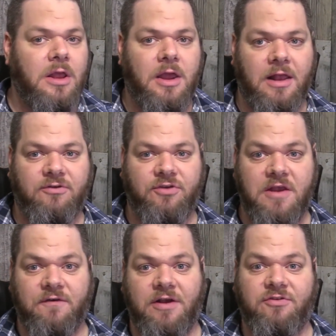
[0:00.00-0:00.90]
and see
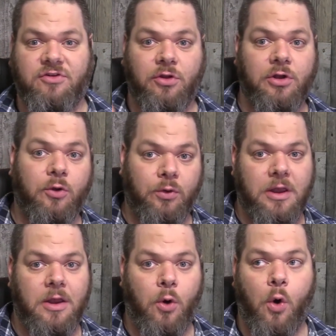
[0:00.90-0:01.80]
if I still
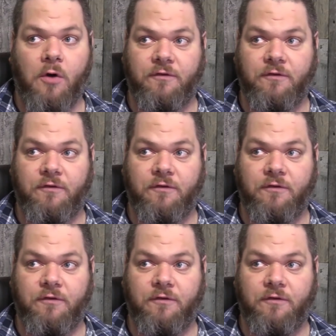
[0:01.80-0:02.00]
agree or